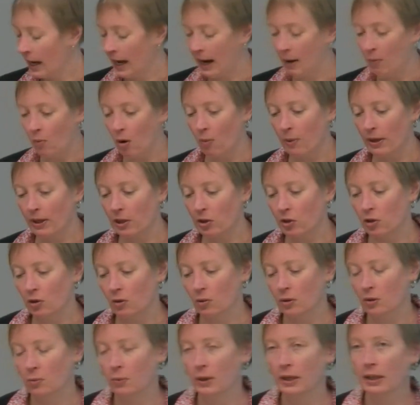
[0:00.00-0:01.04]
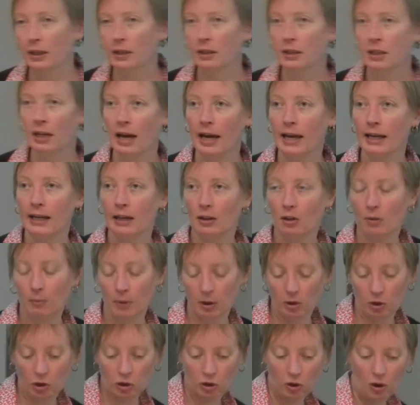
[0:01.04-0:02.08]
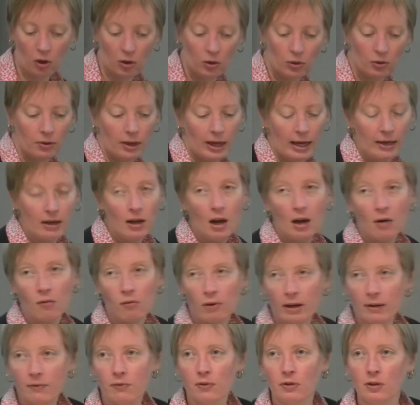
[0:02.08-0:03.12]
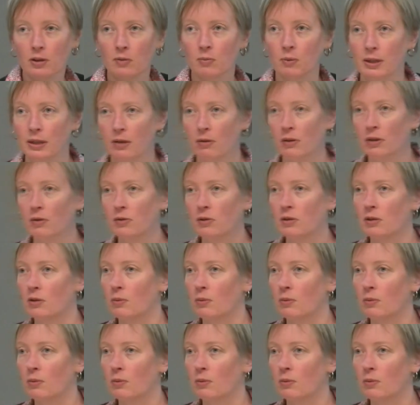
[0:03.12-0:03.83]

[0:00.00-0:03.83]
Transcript: And what we can do is we can take, and I'm going to show you that, reference materials.